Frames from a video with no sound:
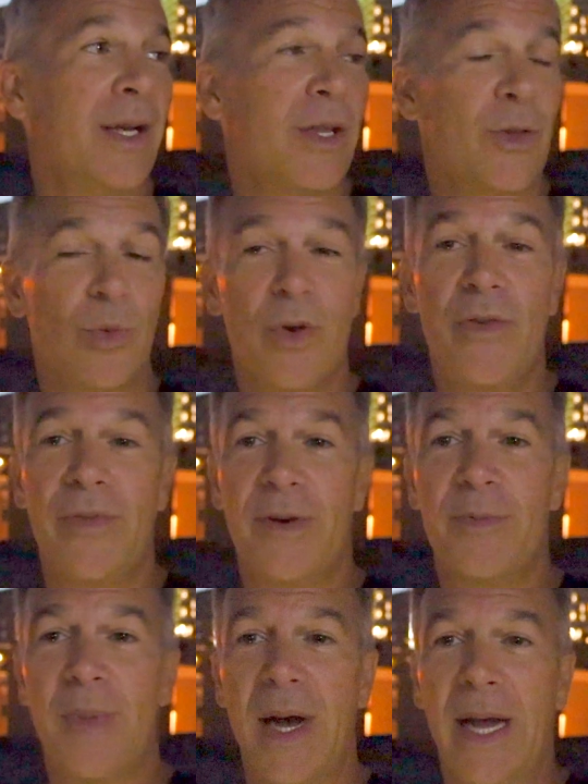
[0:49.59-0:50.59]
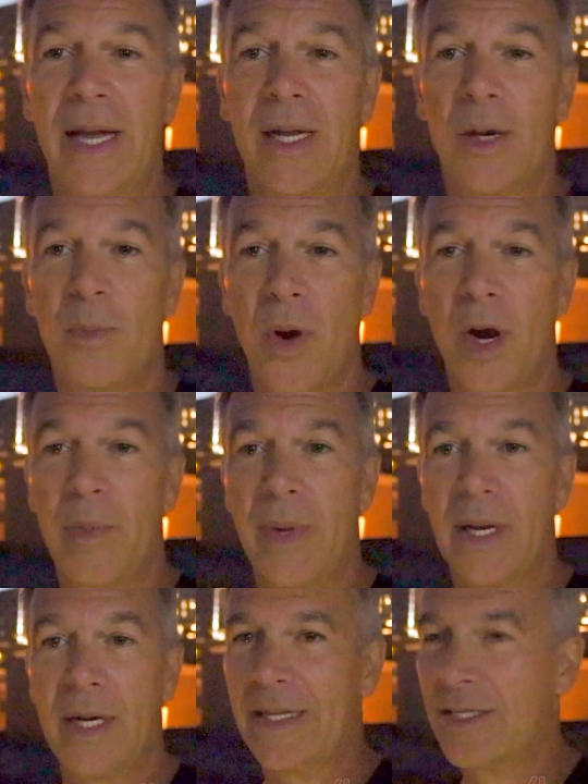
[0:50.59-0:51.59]
the roof of my
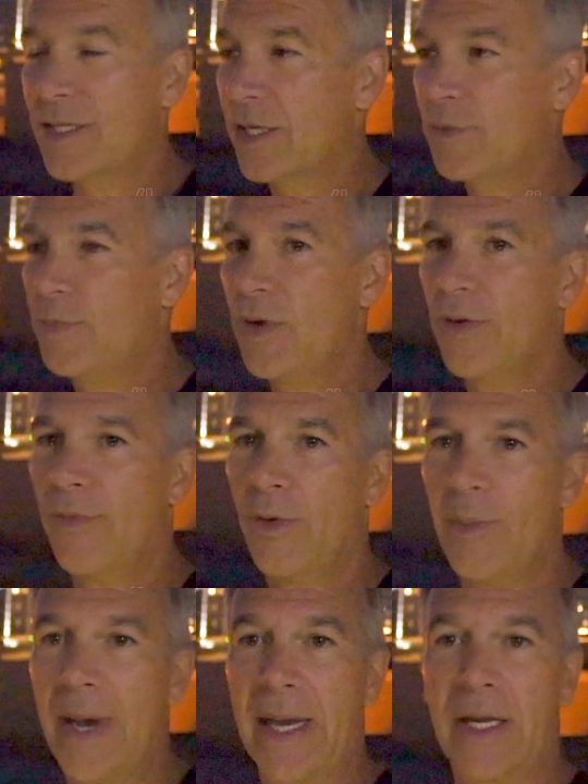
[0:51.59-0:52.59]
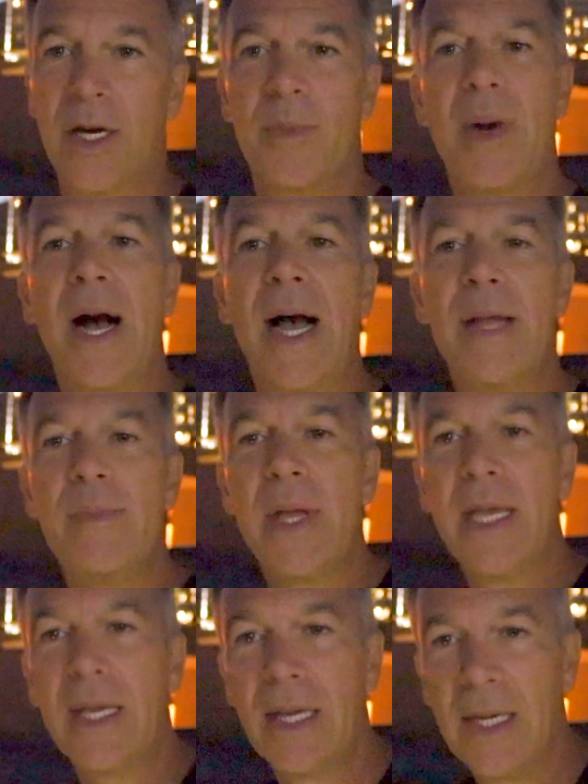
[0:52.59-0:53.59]
apartment. It's just beautiful back here. Behind
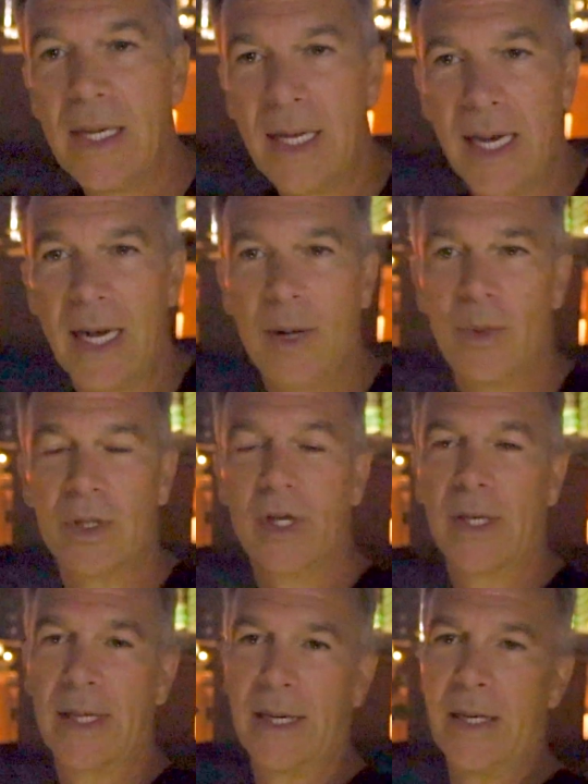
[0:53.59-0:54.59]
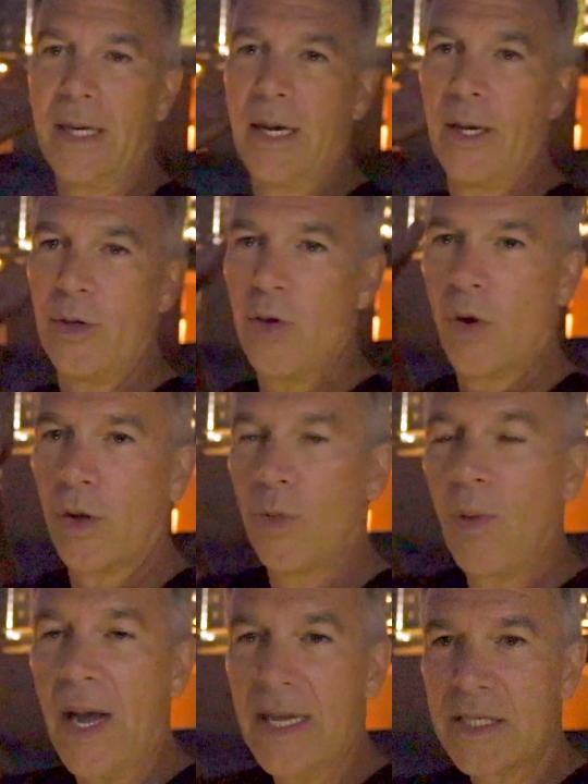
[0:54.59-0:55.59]
me, we're looking
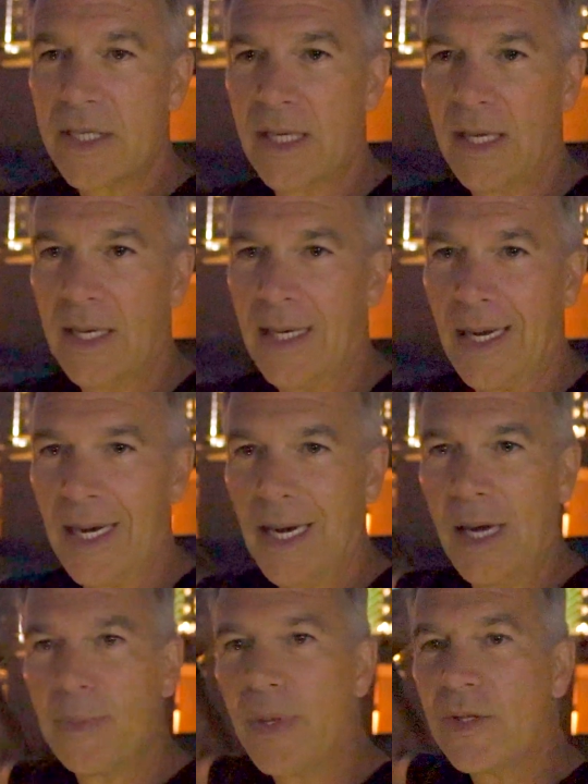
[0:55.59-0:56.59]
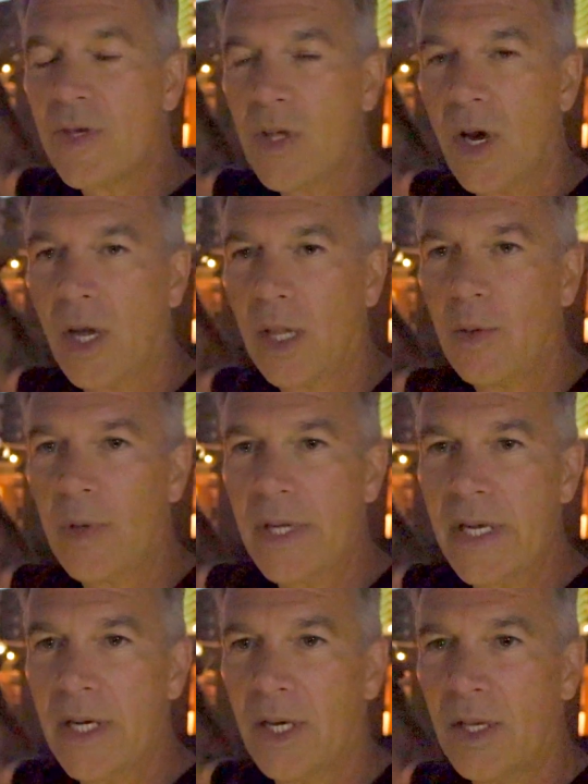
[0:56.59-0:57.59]
northwest up into the Hollywood
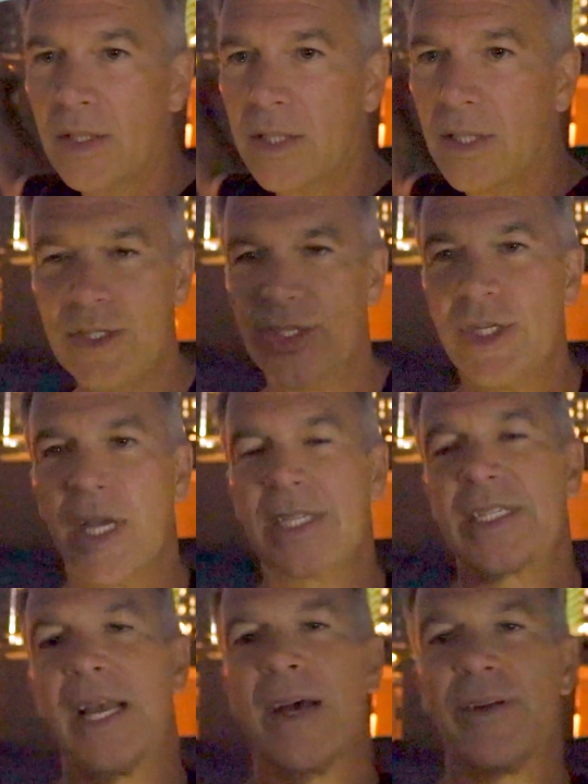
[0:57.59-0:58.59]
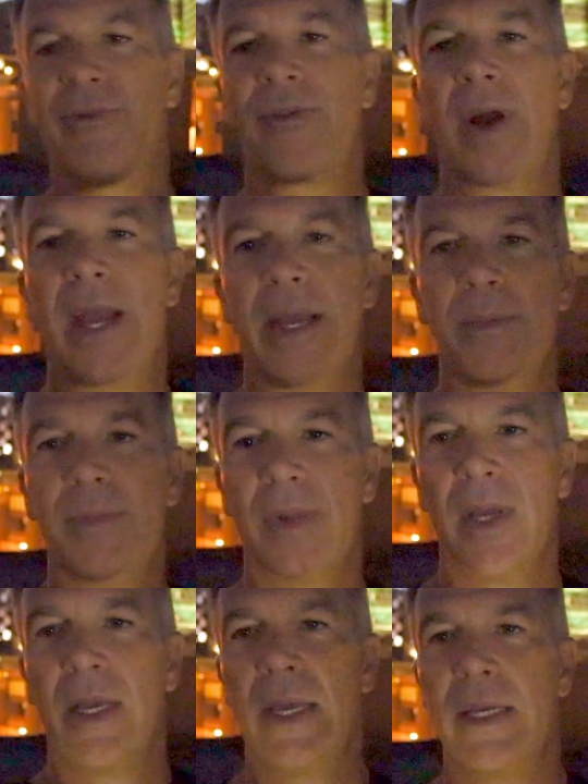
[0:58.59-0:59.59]
Hills. Just out of frame
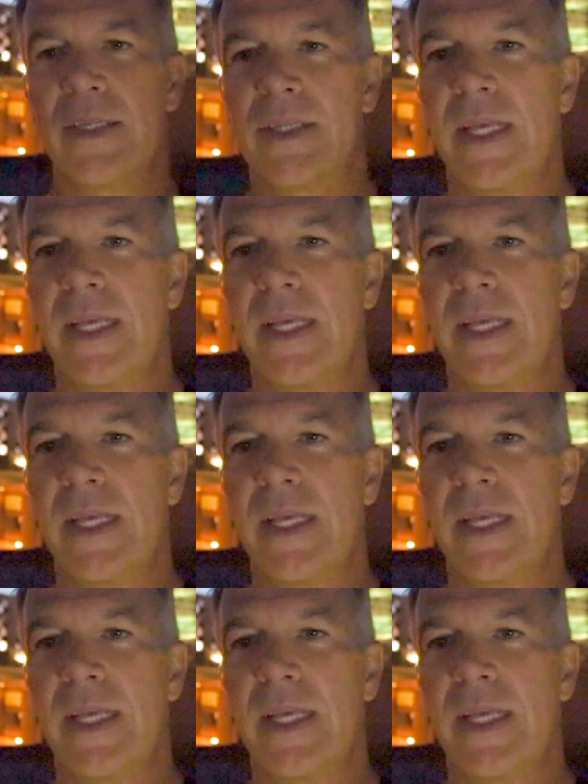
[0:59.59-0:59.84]
is